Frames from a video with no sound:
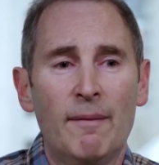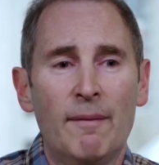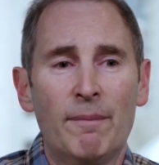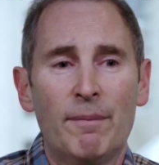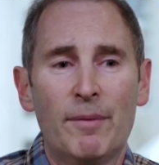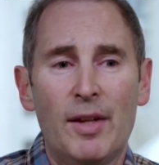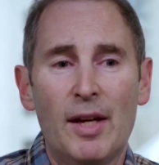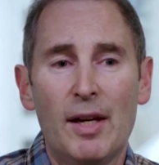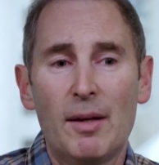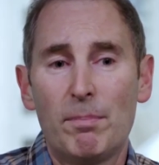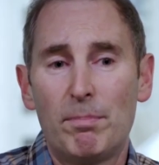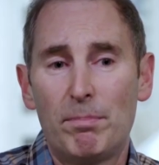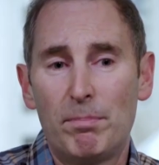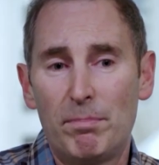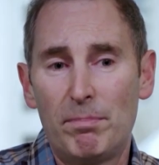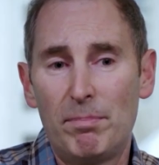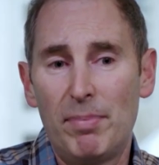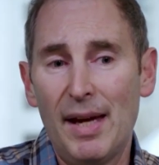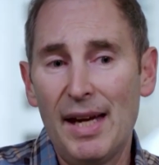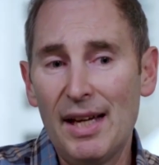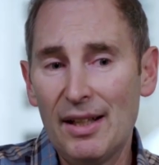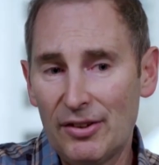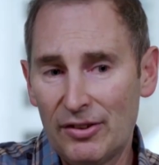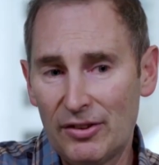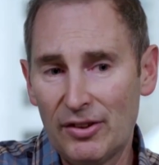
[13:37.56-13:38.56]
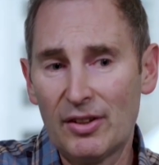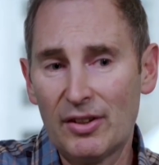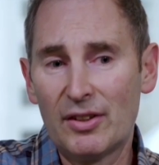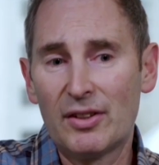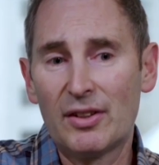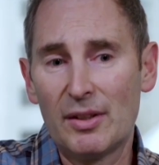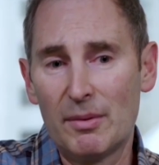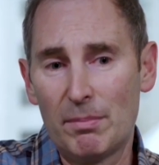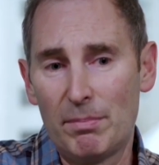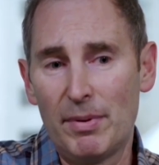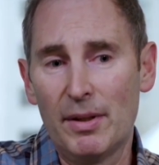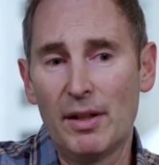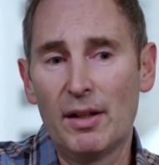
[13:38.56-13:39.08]
they
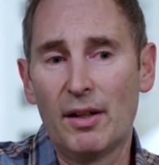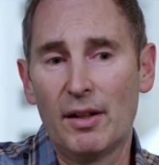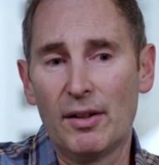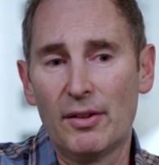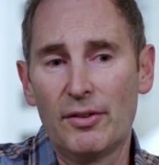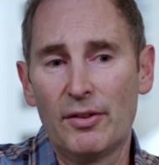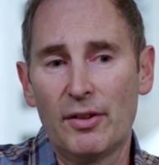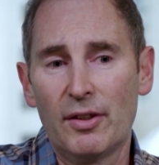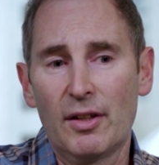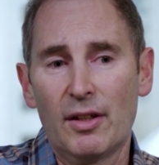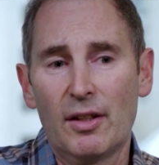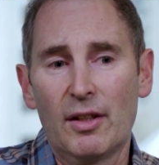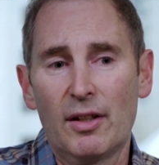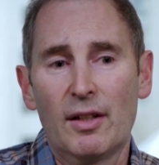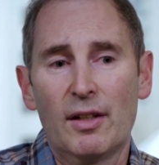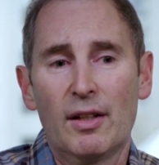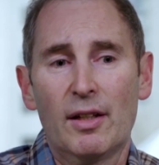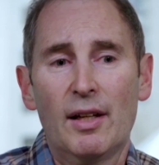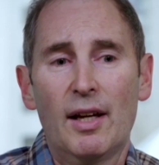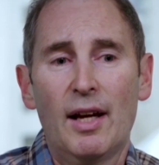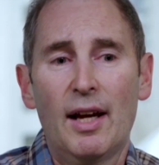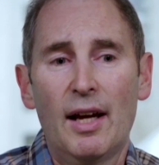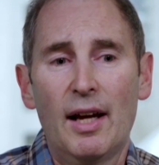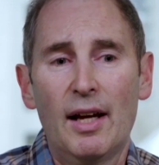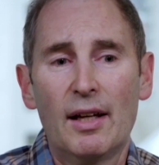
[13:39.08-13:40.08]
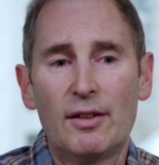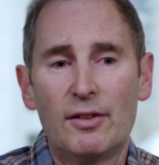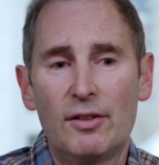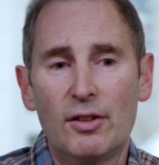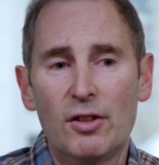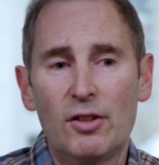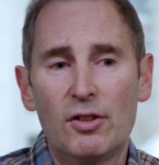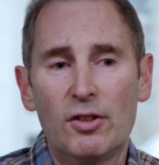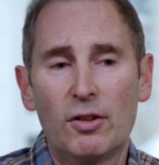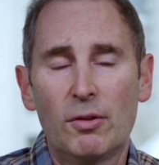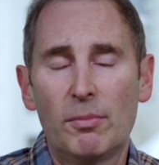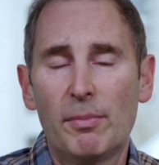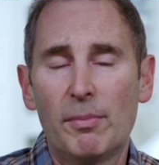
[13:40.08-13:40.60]
basically built a
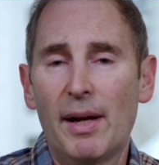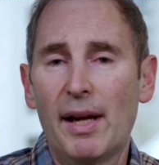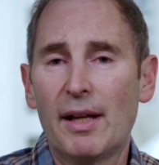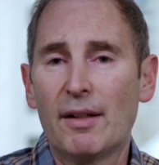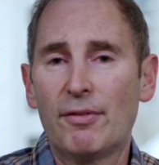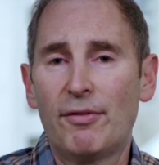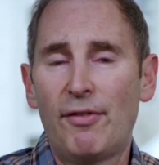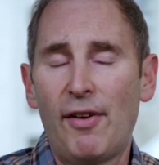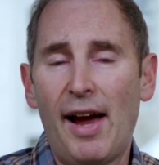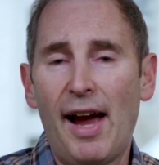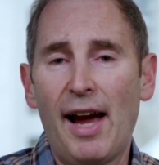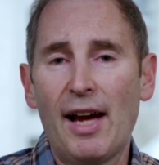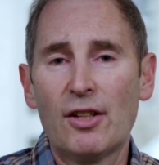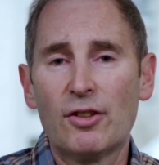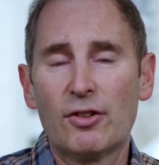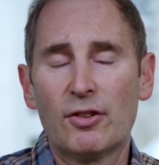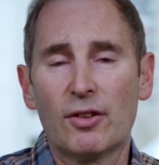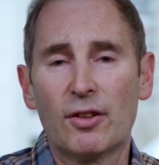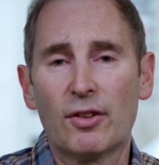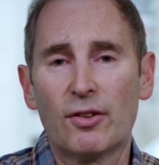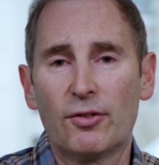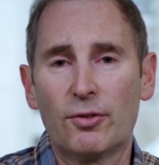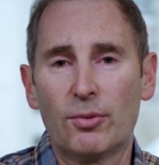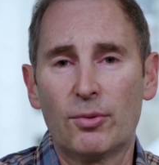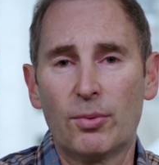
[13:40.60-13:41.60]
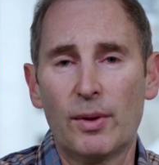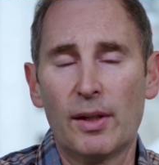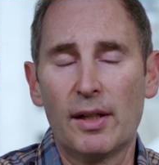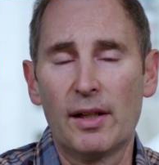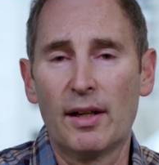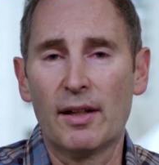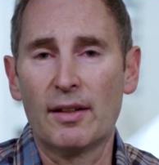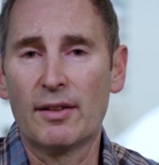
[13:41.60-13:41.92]
digital manufacturing suite on